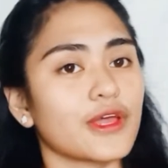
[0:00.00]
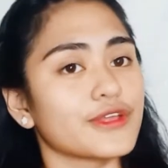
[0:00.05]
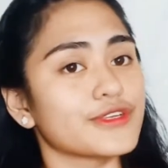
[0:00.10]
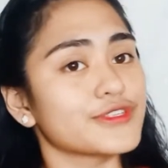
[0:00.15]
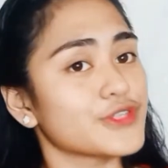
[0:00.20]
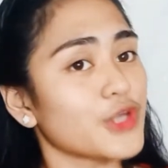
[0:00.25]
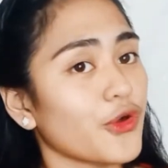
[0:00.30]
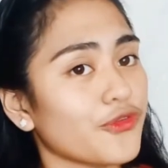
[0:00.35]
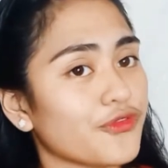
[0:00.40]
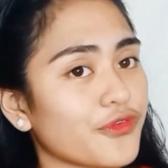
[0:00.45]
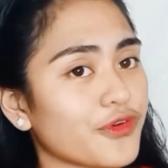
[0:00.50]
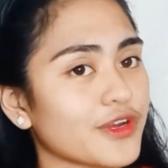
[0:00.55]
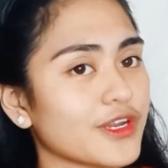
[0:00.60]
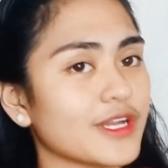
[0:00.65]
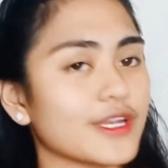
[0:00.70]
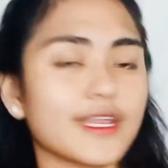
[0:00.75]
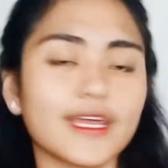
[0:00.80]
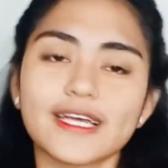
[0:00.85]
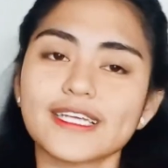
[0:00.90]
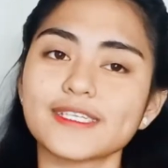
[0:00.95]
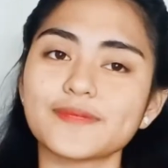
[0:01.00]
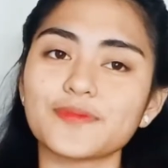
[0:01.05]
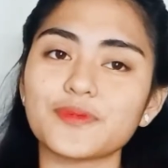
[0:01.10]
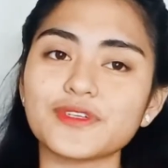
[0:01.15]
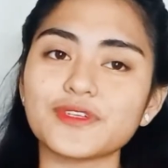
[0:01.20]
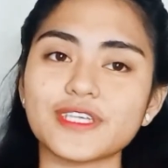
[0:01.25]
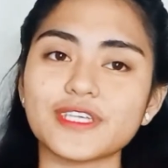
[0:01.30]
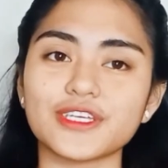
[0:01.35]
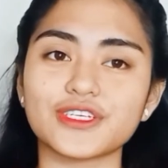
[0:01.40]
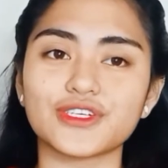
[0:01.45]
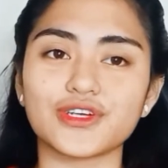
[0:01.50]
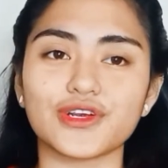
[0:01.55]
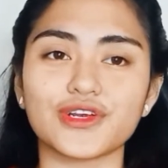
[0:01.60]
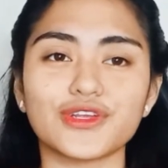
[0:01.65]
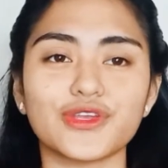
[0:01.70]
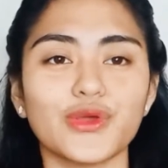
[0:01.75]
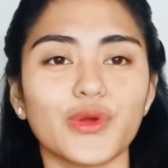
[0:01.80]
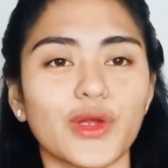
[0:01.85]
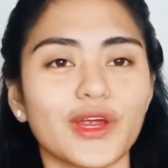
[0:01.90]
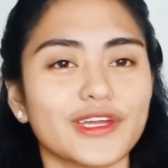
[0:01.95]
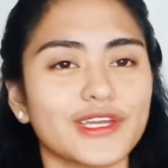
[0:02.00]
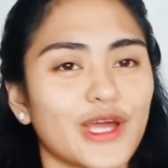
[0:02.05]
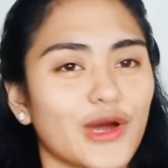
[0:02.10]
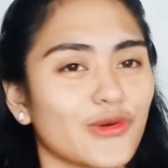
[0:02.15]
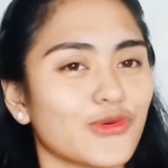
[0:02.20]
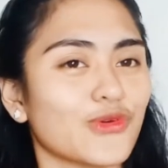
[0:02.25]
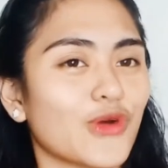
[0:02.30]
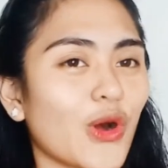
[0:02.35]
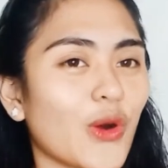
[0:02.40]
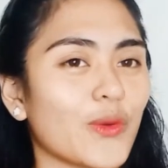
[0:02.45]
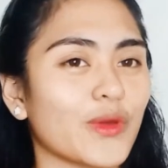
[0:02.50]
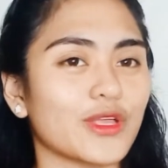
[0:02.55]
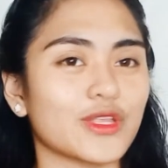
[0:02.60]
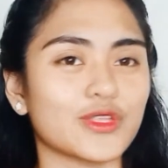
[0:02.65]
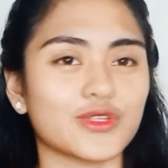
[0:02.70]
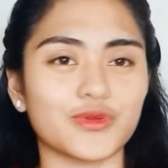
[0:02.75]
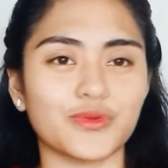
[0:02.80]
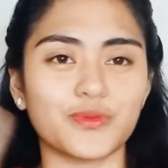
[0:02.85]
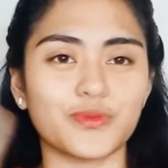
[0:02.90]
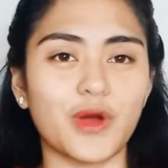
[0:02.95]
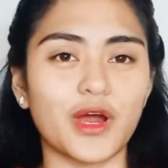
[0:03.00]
So for the next procedure, you are now going to